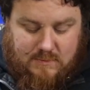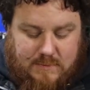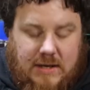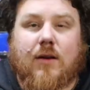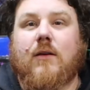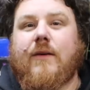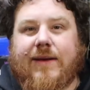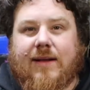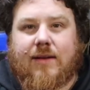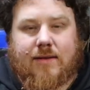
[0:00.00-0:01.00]
But I
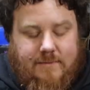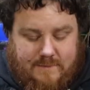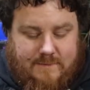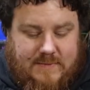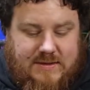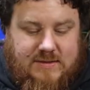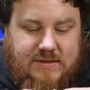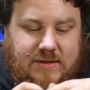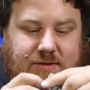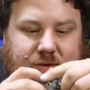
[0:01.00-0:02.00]
found it,
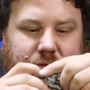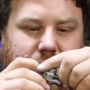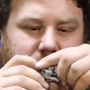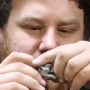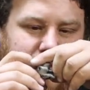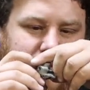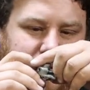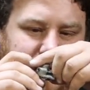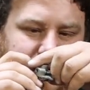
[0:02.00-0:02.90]
so it's all good.